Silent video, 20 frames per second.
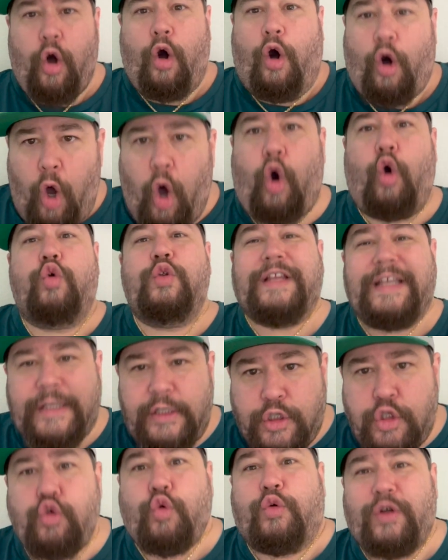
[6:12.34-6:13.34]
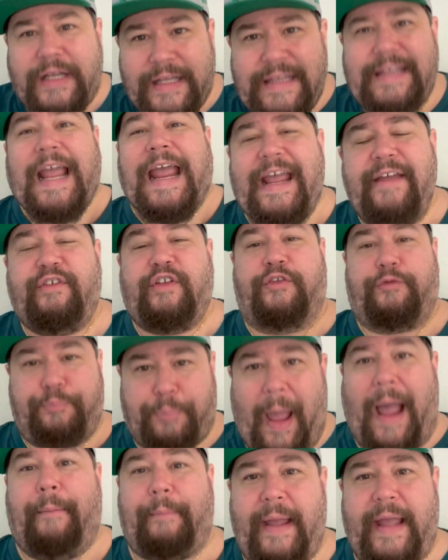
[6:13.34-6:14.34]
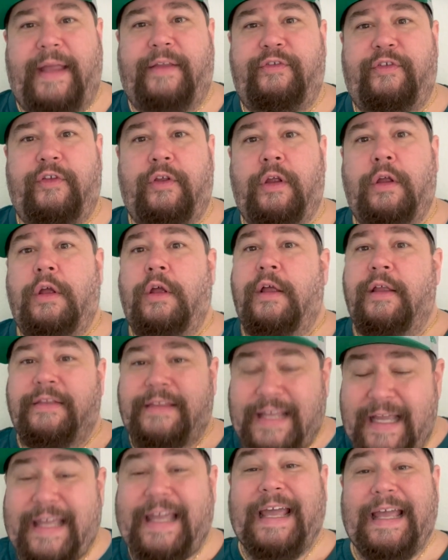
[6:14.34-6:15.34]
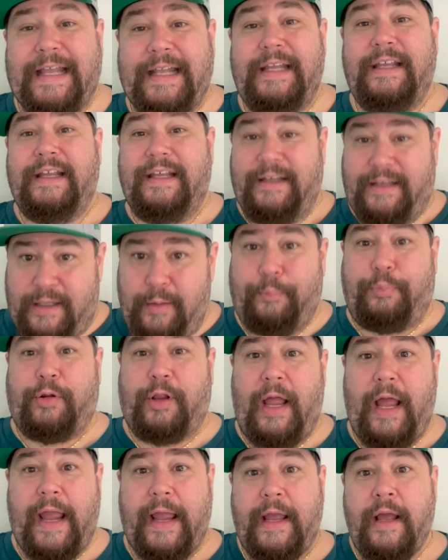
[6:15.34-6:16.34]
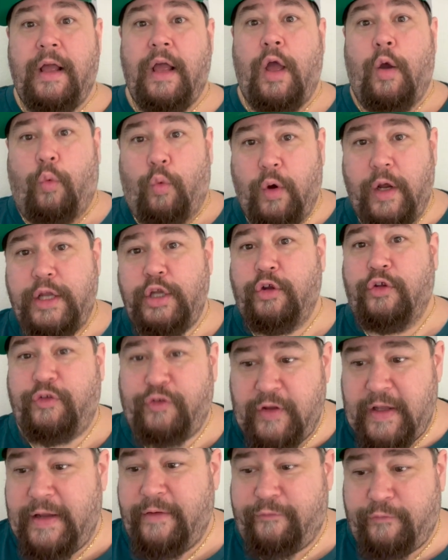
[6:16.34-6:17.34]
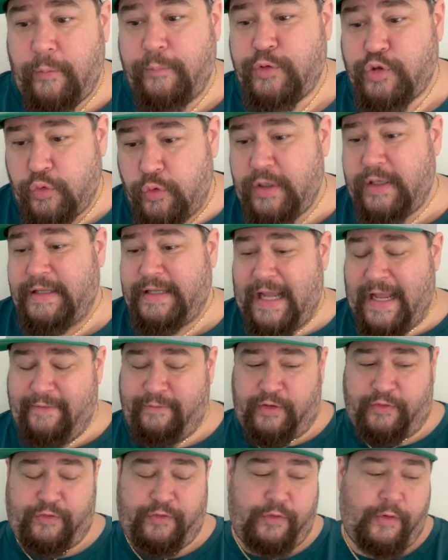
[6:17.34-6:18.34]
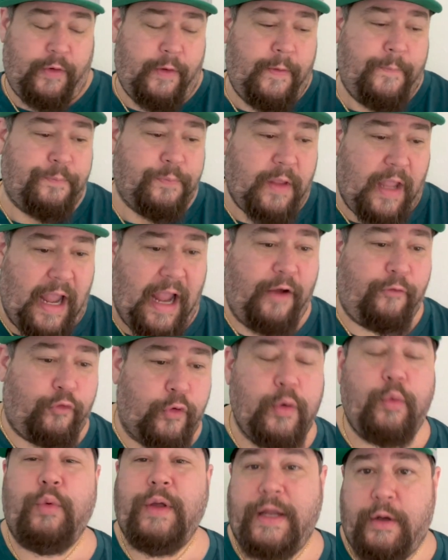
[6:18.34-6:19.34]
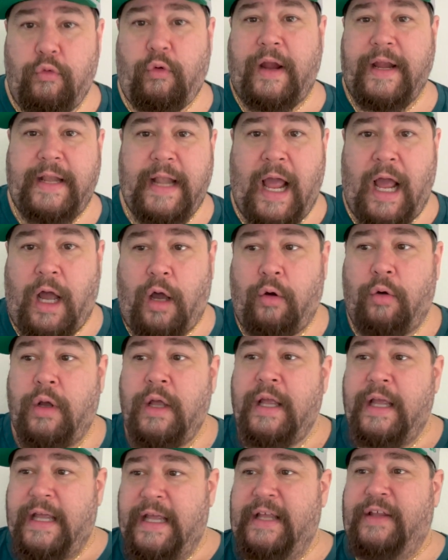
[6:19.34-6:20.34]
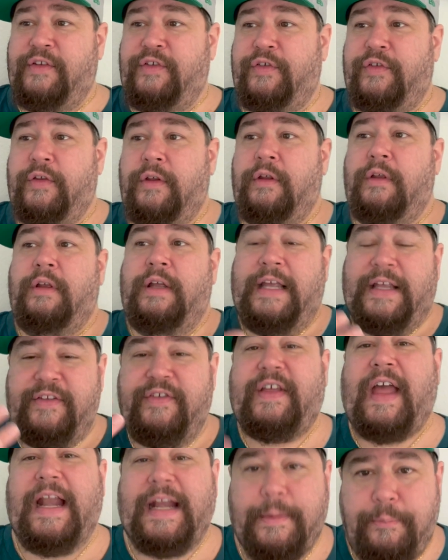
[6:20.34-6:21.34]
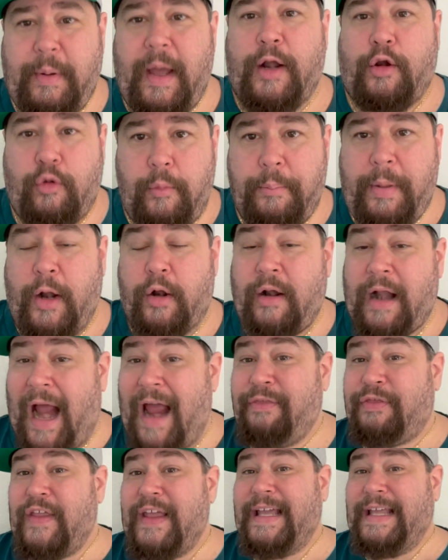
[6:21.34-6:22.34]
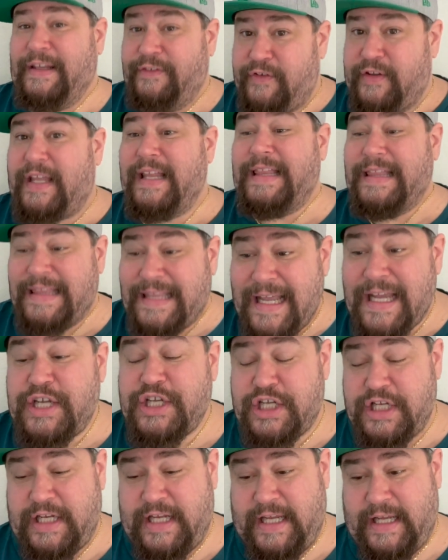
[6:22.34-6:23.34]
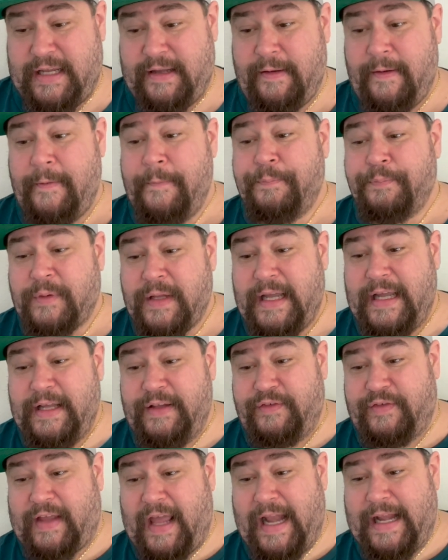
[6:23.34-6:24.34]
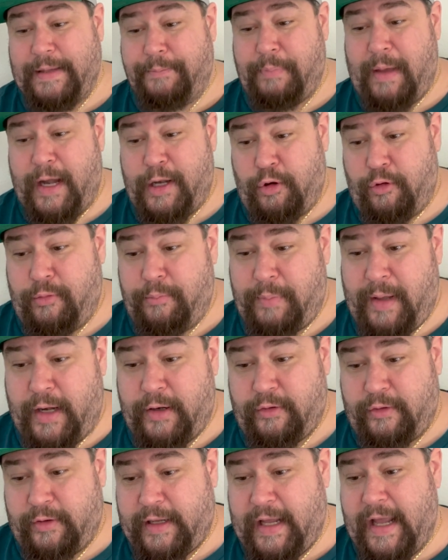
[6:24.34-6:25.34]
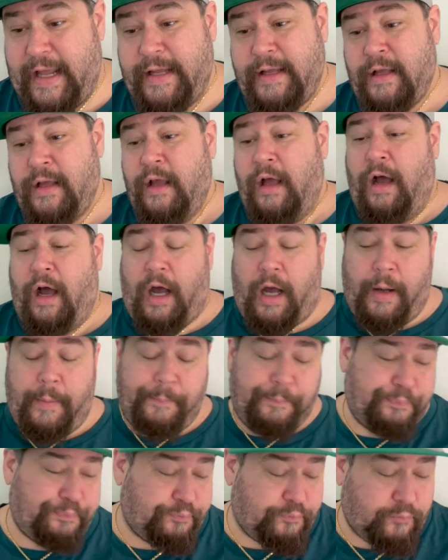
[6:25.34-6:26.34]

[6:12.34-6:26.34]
Holy Jordan Davis, Batman's. The kid can play. What you're seeing from Jordan Davis every week right now is he's getting better and better. And I think his conditioning it's getting better and better. Okay. Um,